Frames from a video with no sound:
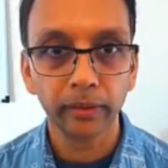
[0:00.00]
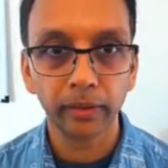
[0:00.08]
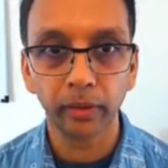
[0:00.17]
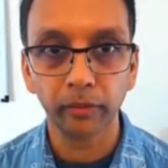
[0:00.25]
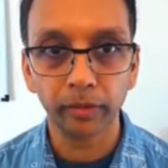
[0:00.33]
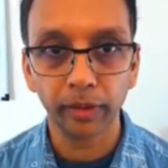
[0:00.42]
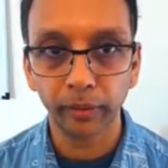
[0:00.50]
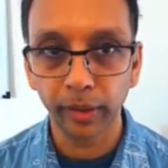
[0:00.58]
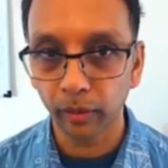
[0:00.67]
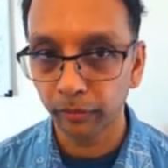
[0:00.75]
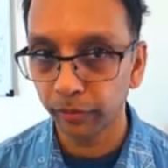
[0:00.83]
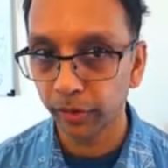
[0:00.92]

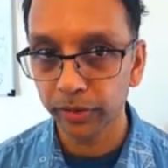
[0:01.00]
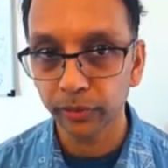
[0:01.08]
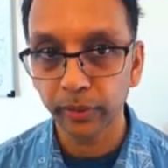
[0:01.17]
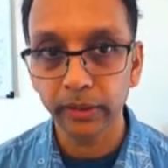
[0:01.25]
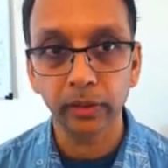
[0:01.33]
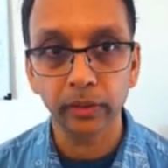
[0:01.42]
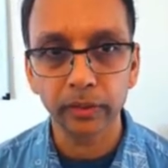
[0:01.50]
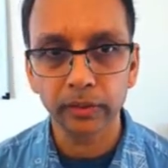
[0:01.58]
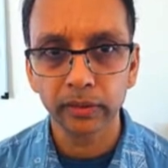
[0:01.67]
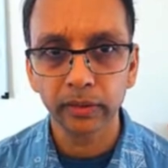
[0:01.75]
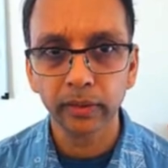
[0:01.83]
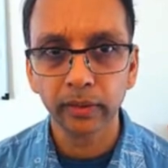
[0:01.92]
very obvious
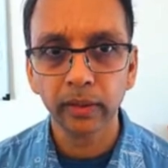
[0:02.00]
results.